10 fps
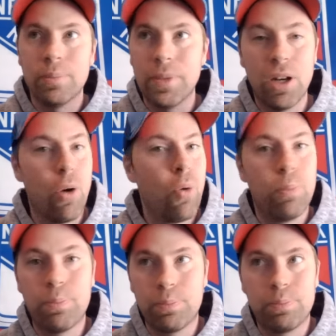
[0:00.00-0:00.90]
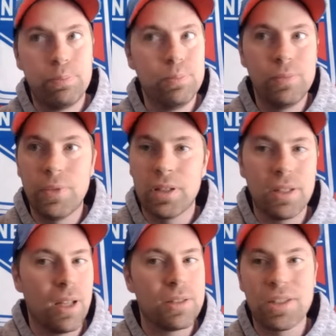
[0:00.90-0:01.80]
you know,
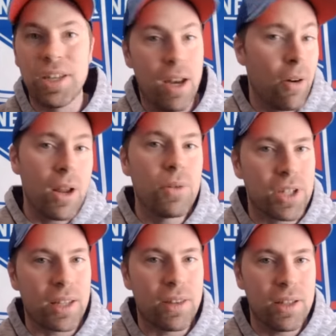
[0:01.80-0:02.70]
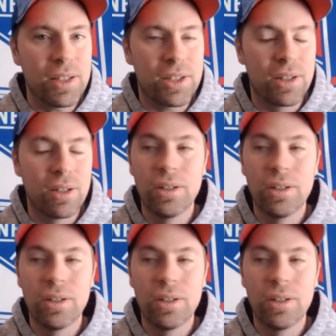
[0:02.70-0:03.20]
scenarios like this,